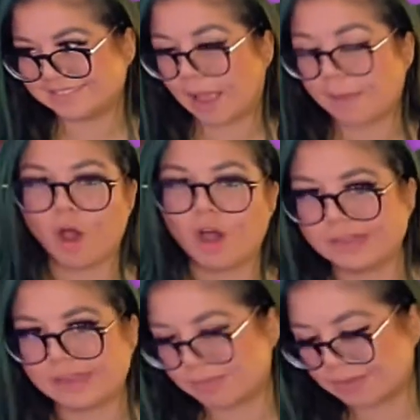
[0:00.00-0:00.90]
I'm
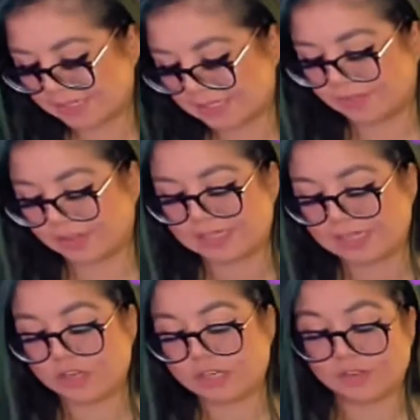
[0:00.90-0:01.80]
oddly optimistic for this. It
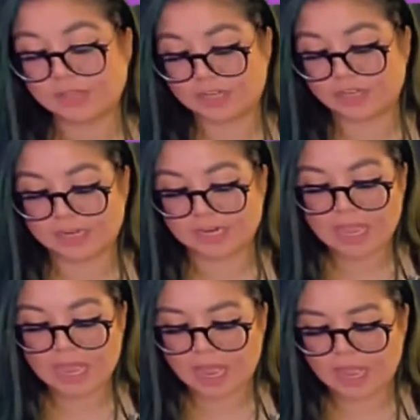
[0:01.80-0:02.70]
looks really good.
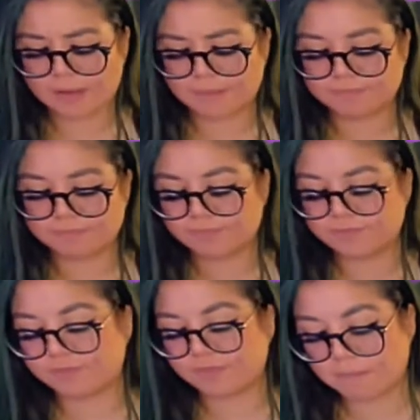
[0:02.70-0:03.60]
Um,
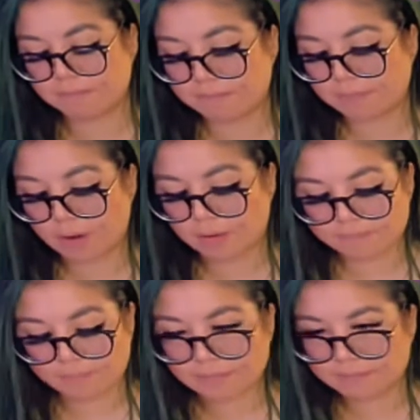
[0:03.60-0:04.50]
from
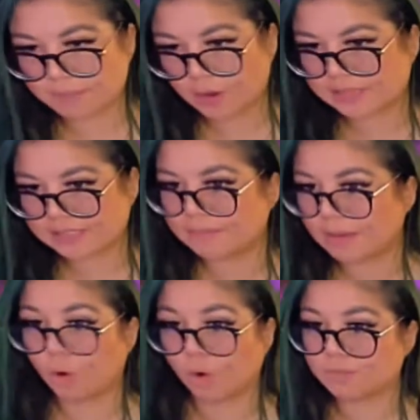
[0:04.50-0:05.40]
unboxing my
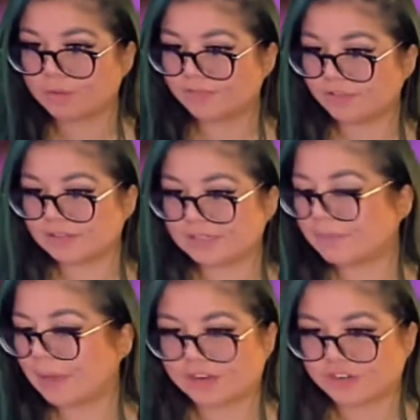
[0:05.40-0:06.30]
Orb Weaver, this
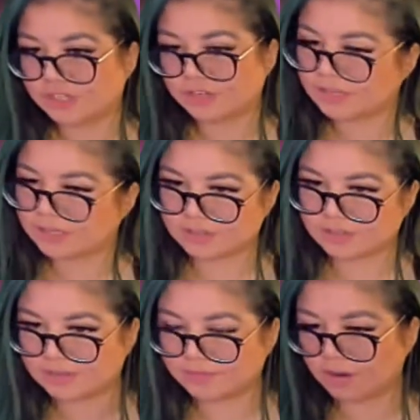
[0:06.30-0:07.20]
packaging already
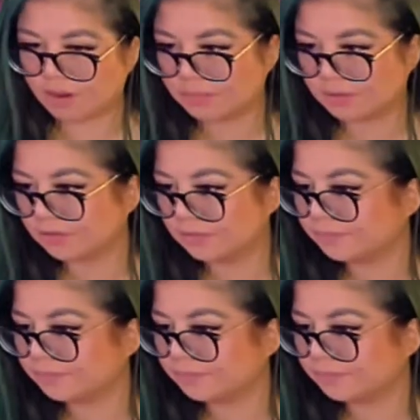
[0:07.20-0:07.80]
looks like phenomenal.